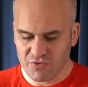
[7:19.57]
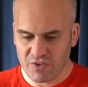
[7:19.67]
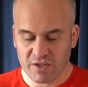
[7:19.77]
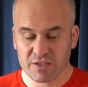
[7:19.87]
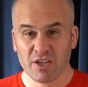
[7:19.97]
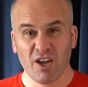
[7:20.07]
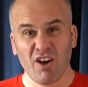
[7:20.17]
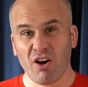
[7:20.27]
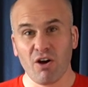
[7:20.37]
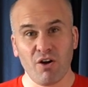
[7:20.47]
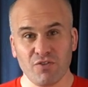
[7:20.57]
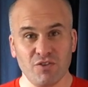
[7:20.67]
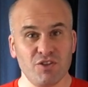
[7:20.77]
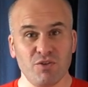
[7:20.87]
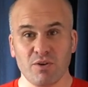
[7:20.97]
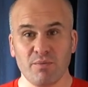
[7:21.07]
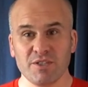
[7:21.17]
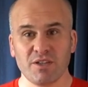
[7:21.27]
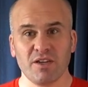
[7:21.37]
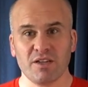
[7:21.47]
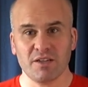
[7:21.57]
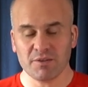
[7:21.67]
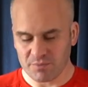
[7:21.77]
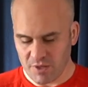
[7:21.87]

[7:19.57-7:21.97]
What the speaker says: fingers. I often do when I'm cycling.